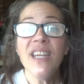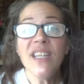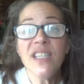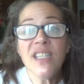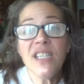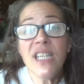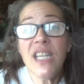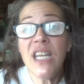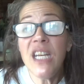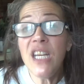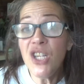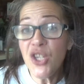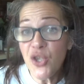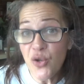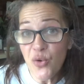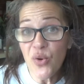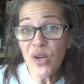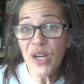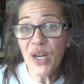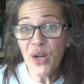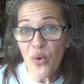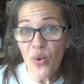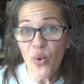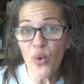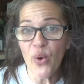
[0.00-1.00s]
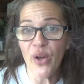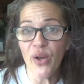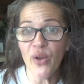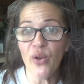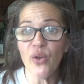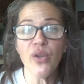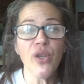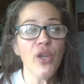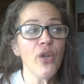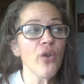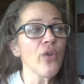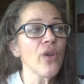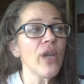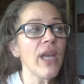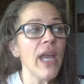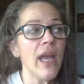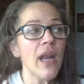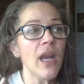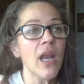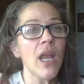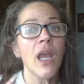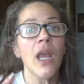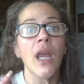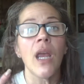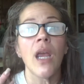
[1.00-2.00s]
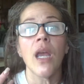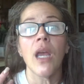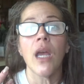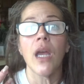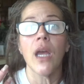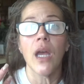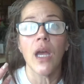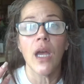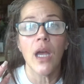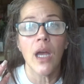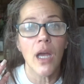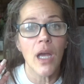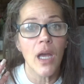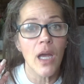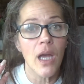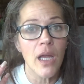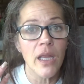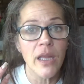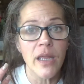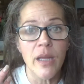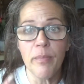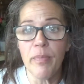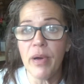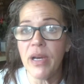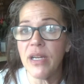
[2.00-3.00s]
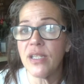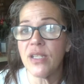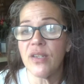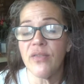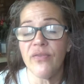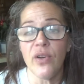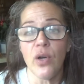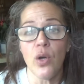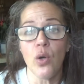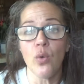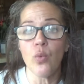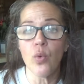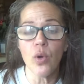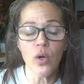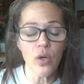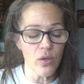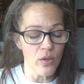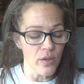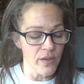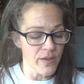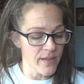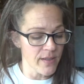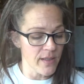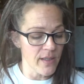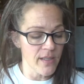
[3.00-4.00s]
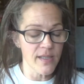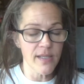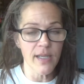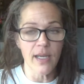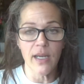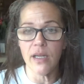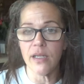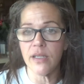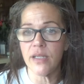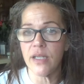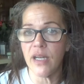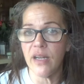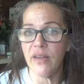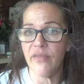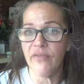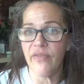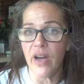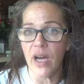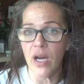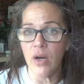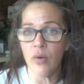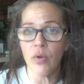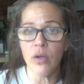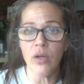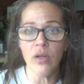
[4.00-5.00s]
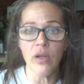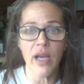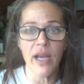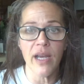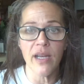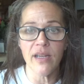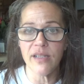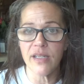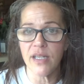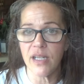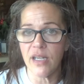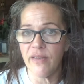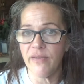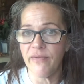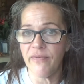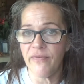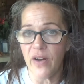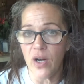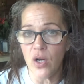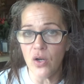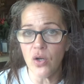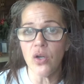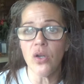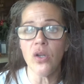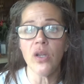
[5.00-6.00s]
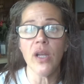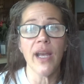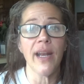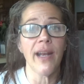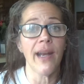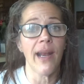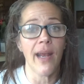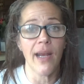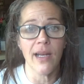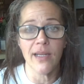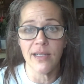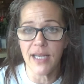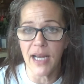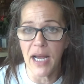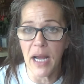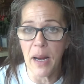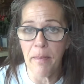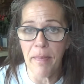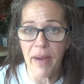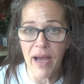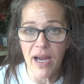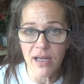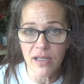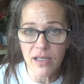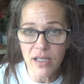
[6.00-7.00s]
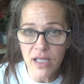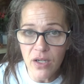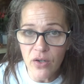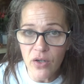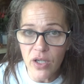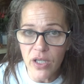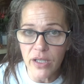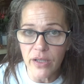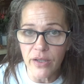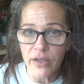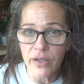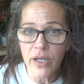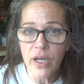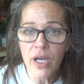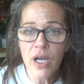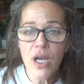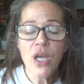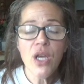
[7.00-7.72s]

Tea tree oil, you're getting the best of all worlds. It's antiviral, antifungal, and antibacterial.